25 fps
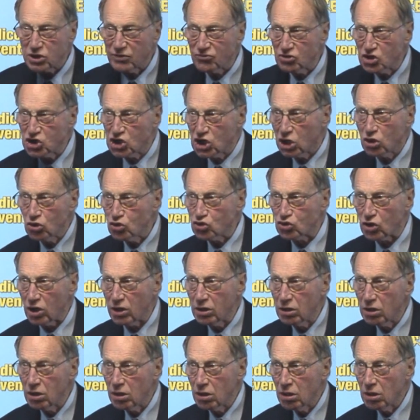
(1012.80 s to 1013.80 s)
of
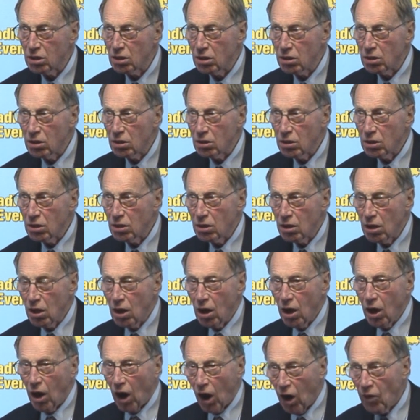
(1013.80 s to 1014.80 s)
children
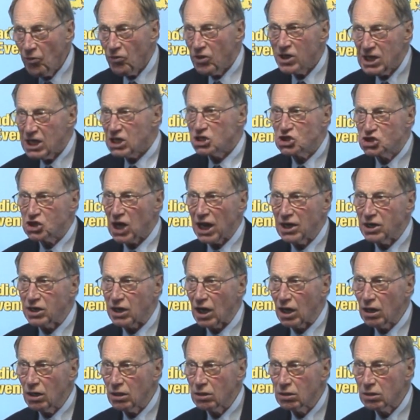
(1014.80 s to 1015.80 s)
on the
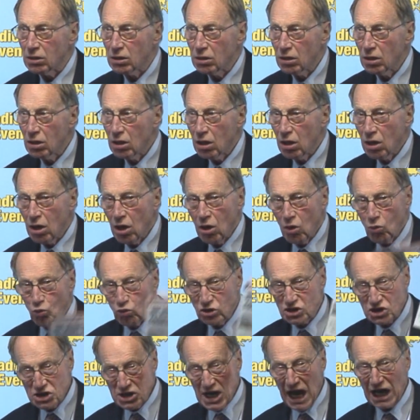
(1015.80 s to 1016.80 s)
agenda
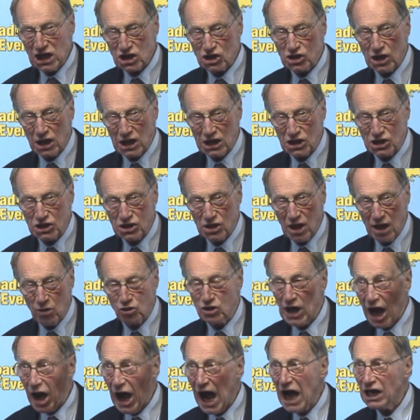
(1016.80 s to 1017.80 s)
was nationalists. It was
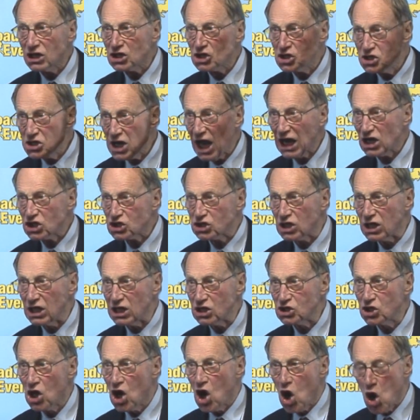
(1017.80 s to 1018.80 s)
us
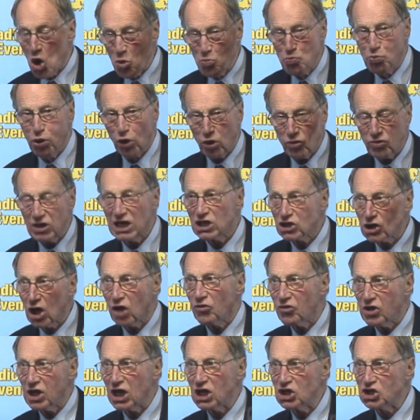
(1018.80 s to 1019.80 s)
nationalists who put this on
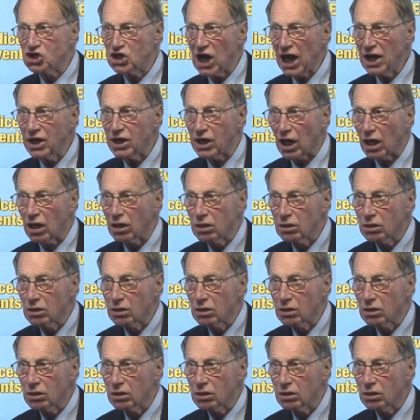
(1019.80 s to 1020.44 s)
the agenda.